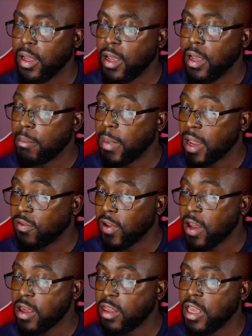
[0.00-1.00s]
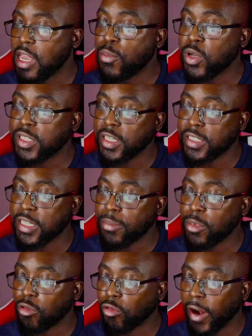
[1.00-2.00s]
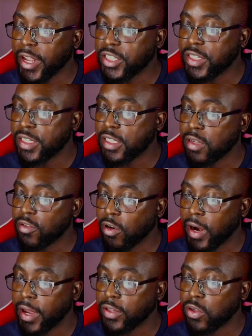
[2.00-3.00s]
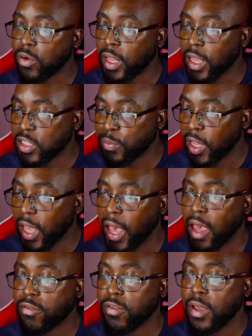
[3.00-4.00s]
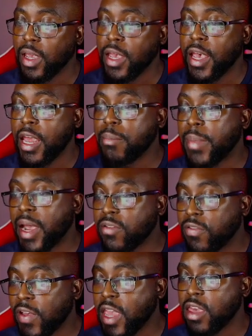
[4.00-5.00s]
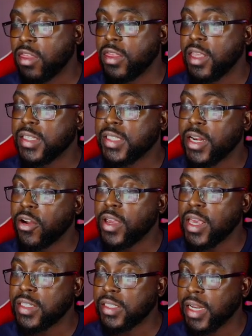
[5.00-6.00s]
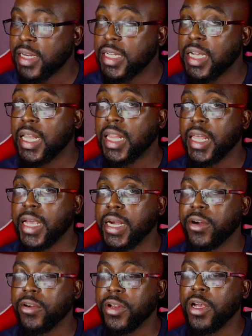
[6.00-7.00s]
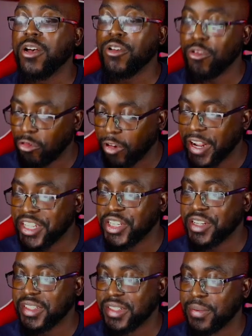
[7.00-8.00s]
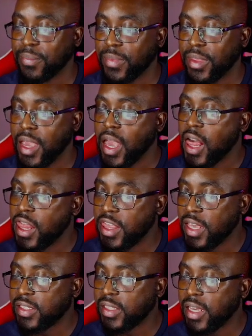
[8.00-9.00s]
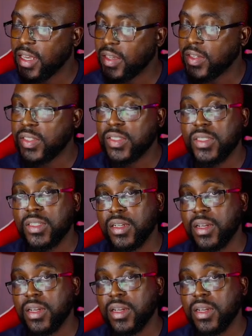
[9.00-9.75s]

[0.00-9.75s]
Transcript: By faith, he must accept the righteousness of Christ on his behalf, and by faith, the sinner is then declared righteous. This is,